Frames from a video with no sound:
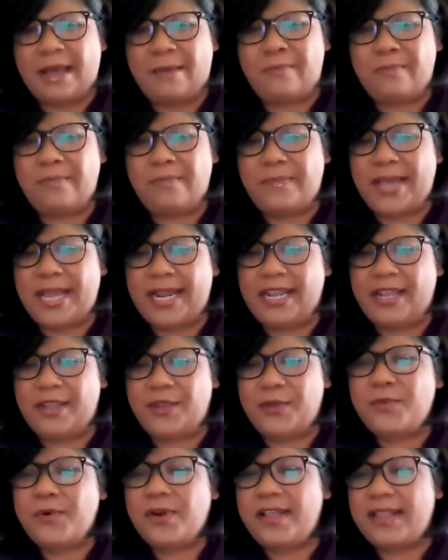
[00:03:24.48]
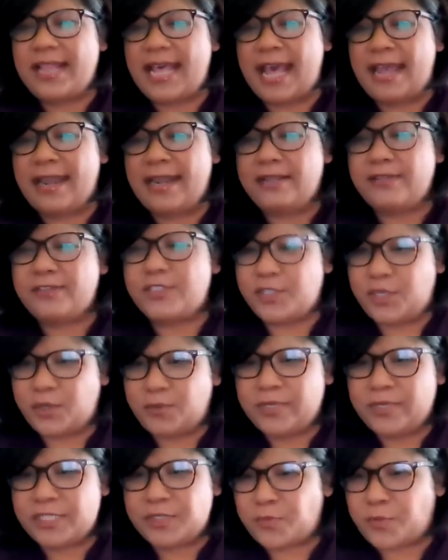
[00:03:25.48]
Betty, you are that and
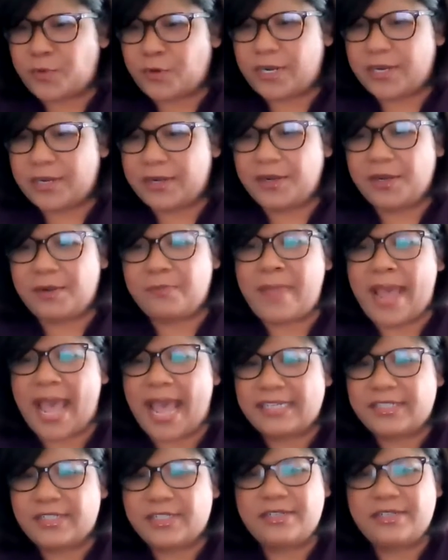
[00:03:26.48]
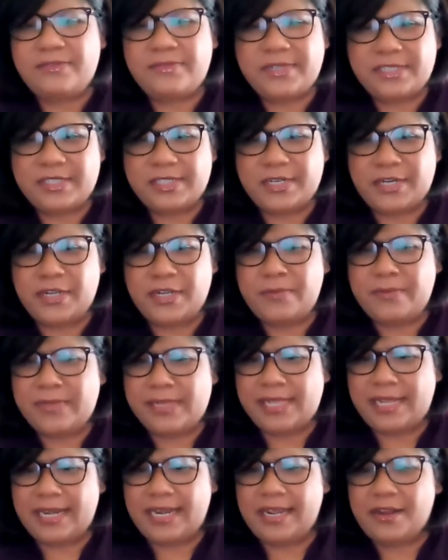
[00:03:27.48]
so much more. Your passion, vision,
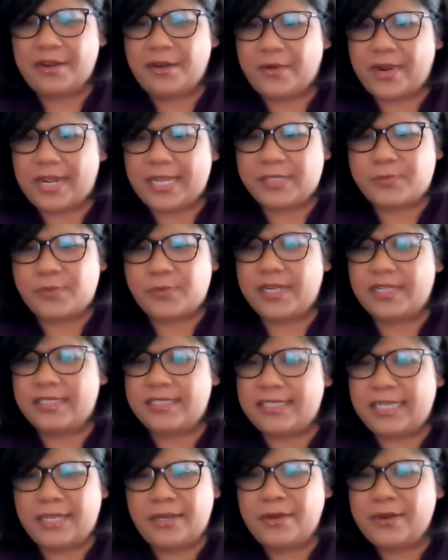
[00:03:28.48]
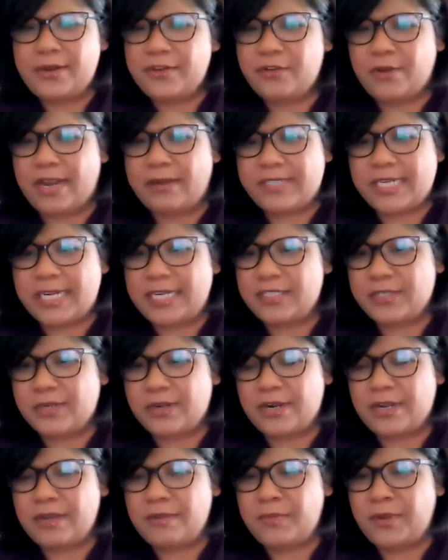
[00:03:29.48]
humility, and grace will continue to drive change in
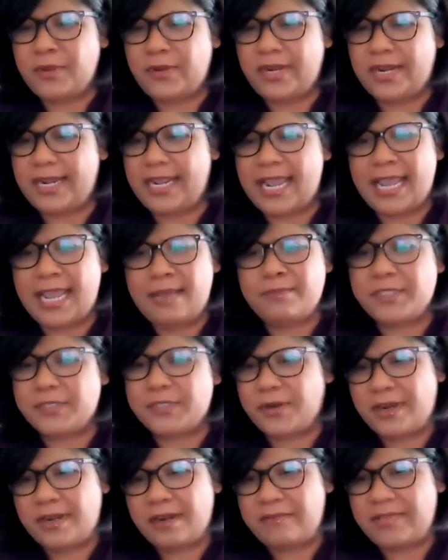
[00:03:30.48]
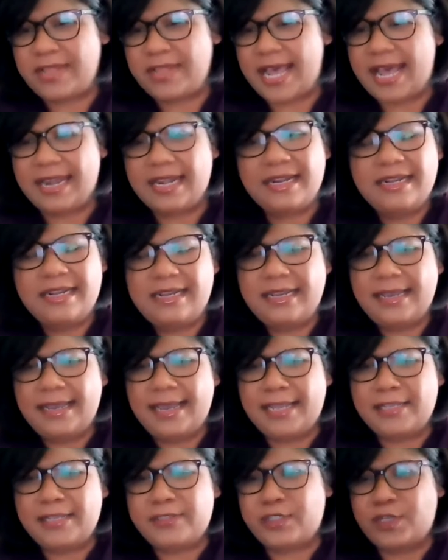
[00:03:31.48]
our community. I am certain of that
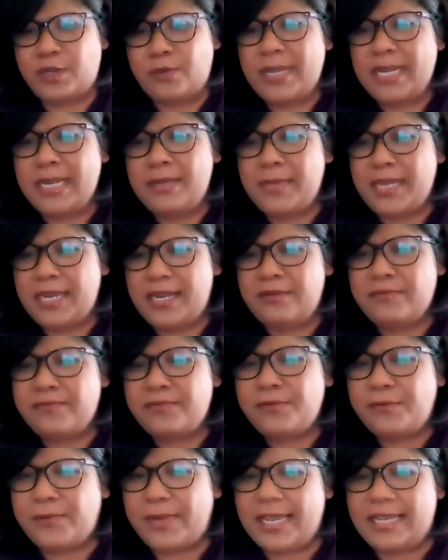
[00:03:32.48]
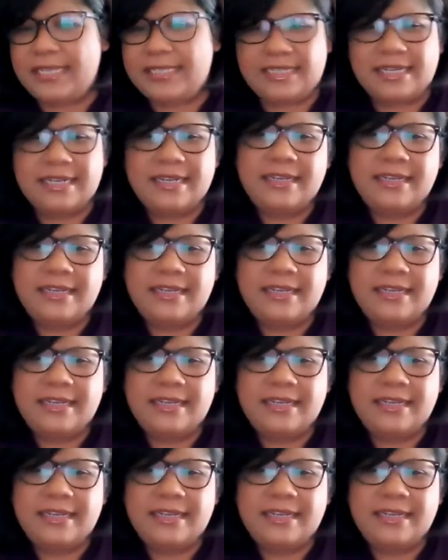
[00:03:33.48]
in so many meaningful ways.